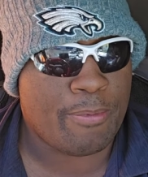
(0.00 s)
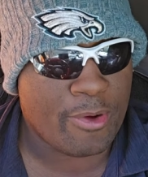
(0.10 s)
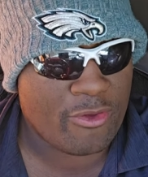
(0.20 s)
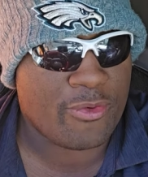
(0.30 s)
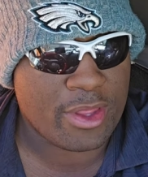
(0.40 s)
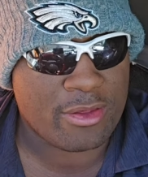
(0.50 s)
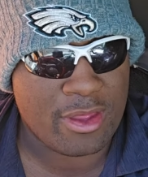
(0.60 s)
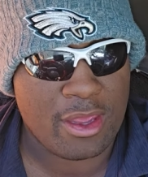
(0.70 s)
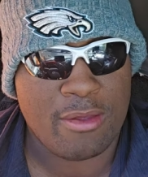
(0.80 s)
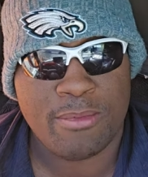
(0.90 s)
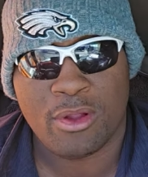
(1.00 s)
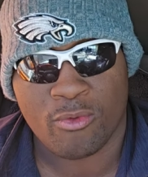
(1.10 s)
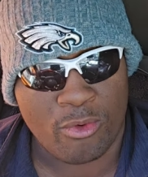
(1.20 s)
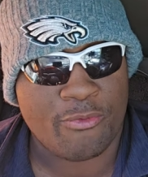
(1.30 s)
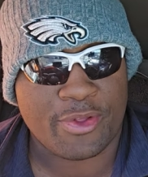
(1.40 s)
push for this team, you know,
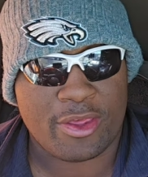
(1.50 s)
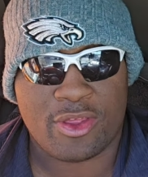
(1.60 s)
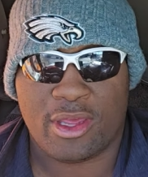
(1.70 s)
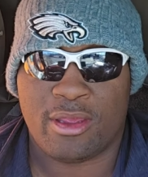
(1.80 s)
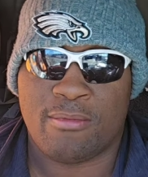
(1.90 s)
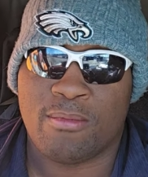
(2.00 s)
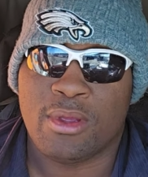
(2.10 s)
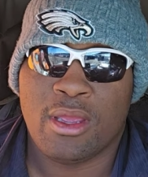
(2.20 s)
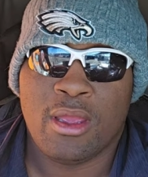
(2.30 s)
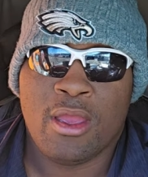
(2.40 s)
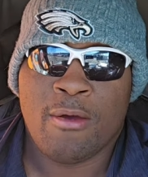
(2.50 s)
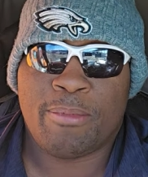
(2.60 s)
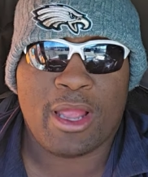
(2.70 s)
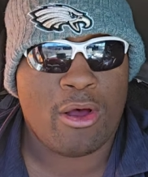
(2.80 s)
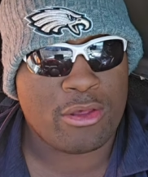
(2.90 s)
root for this team.
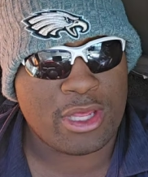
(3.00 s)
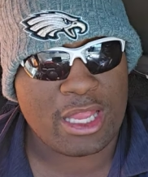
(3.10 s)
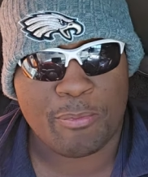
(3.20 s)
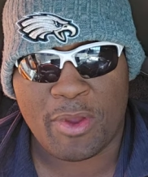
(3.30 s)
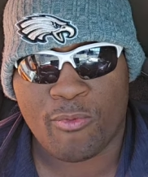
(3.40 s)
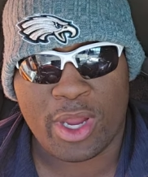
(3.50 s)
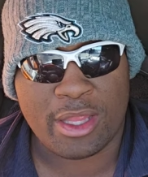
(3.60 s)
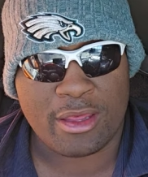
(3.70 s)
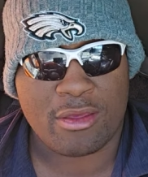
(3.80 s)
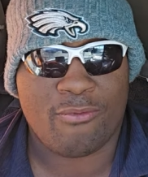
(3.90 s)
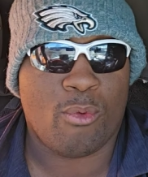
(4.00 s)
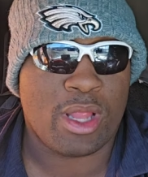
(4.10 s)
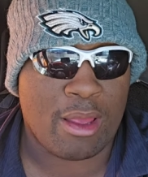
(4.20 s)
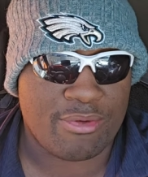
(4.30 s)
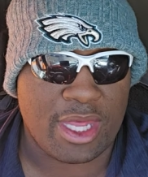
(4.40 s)
But I also have to be realistic with what
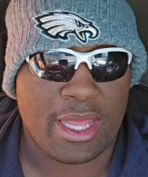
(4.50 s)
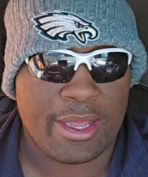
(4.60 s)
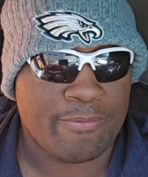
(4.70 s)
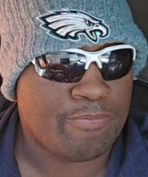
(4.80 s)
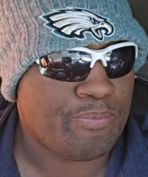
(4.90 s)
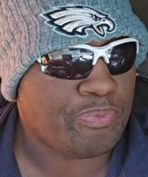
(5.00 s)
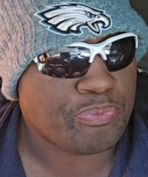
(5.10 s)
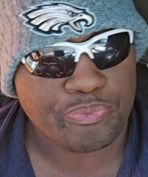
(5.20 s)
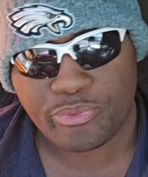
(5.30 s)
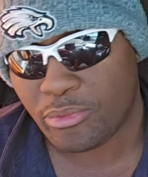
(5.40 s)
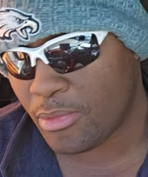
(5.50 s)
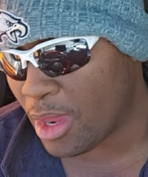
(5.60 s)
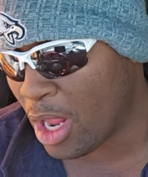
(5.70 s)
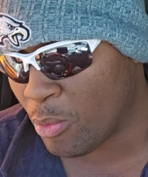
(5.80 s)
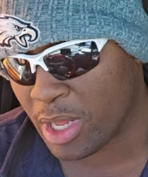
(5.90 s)
I'm seeing.
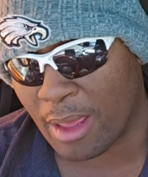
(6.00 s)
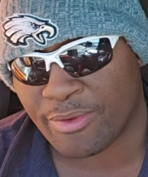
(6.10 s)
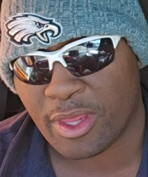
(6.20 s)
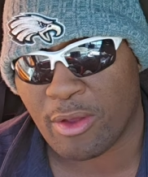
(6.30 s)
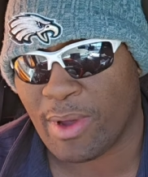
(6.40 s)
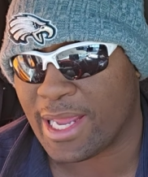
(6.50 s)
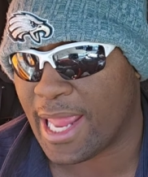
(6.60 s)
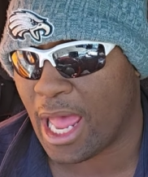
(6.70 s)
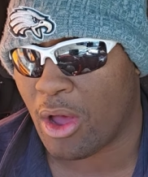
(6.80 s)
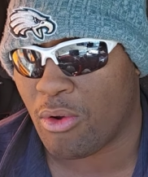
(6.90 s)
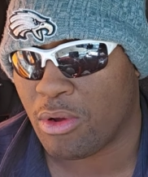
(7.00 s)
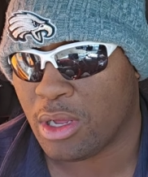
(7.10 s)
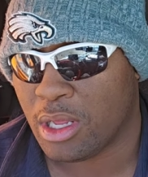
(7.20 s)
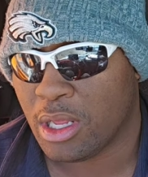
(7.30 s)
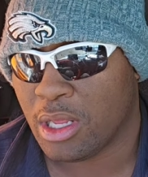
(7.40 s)
And what I'm seeing right now,
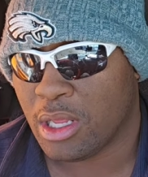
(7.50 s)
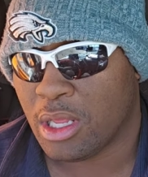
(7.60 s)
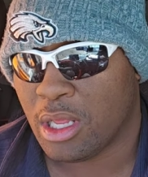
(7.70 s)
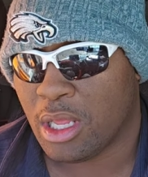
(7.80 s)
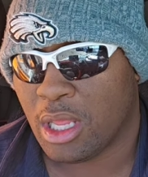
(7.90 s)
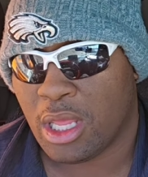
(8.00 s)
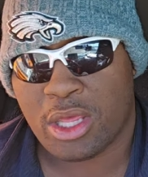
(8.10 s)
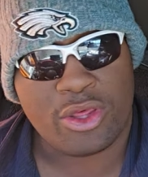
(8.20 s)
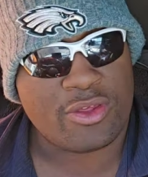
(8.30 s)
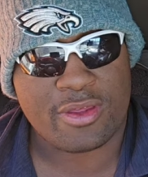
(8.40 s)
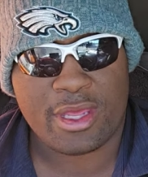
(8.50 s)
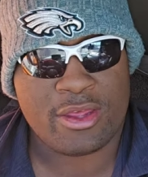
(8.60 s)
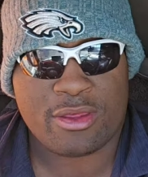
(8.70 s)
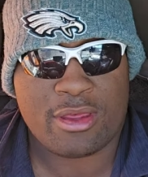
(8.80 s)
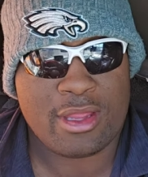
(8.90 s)
it
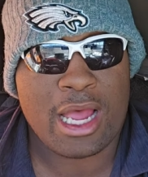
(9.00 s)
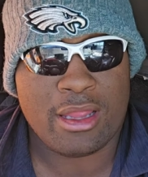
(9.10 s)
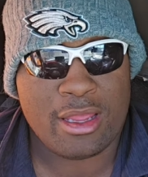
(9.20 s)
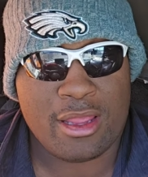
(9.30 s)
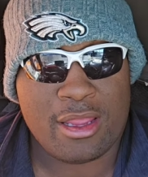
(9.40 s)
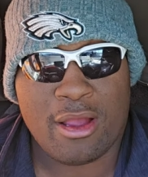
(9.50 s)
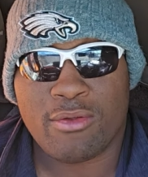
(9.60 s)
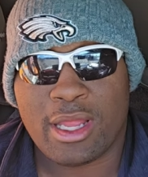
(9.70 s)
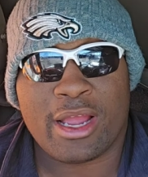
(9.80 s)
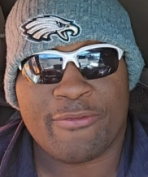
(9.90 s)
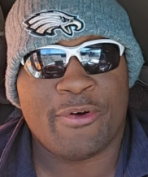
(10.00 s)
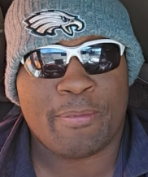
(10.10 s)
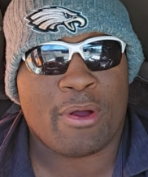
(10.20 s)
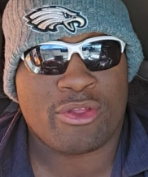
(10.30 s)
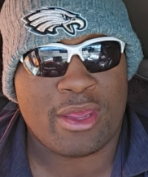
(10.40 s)
don't look like a
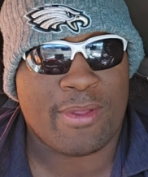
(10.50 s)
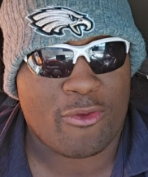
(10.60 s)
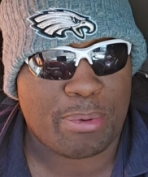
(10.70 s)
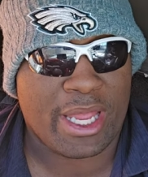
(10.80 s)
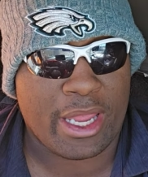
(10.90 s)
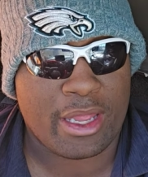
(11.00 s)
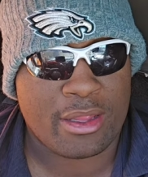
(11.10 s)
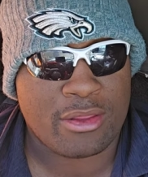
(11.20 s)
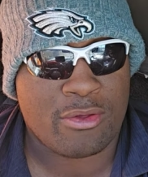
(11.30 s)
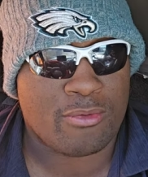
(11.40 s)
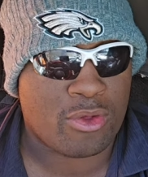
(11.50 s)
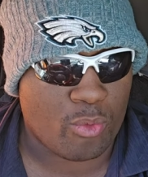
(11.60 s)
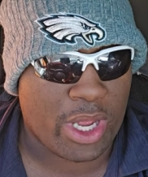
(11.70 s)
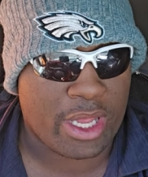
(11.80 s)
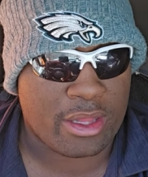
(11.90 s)
football team that's playing to
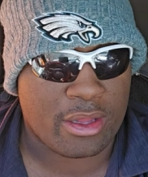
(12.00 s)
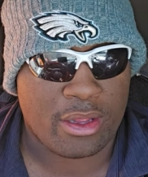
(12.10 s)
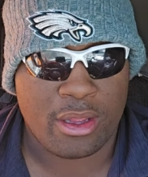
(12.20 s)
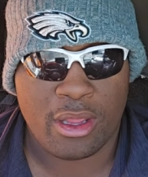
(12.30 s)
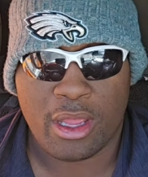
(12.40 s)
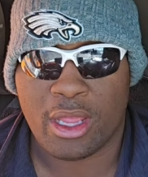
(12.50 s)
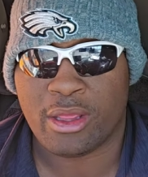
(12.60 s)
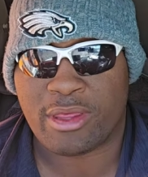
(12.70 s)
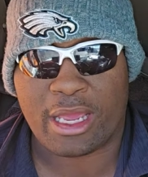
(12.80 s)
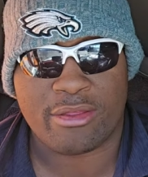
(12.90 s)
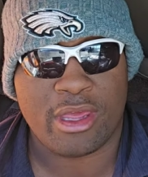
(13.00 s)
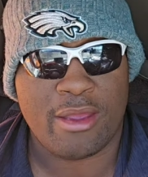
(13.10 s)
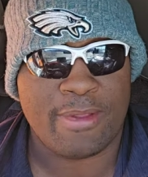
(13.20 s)
win. It looks like a team